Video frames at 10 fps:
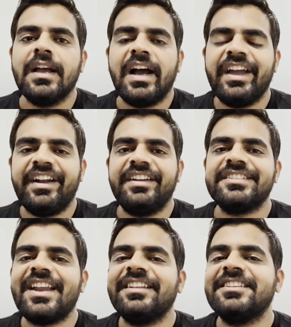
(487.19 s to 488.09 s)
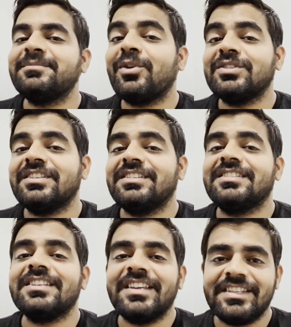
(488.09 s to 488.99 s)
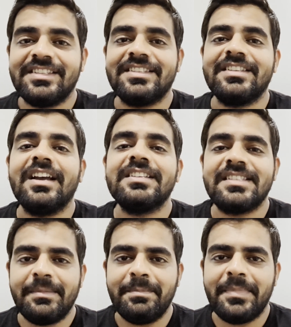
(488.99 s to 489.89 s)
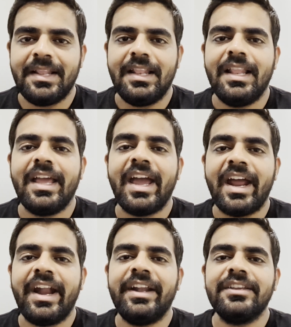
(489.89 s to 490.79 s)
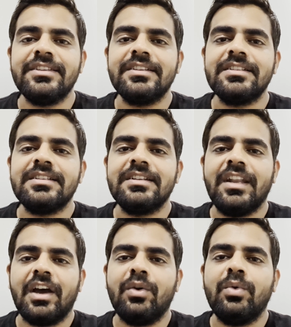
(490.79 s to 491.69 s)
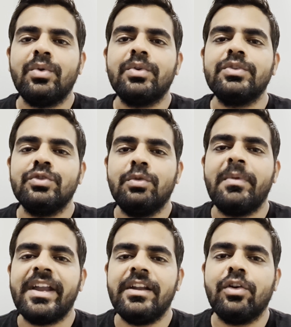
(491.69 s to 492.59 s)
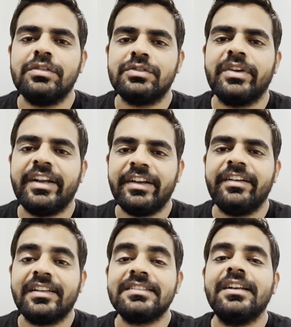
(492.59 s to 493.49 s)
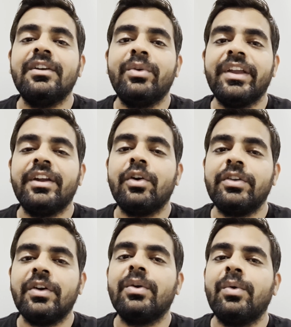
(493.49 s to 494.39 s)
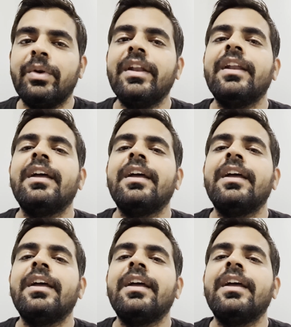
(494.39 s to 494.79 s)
I understand this process is simple, and now you might also get interested in doing it on your own.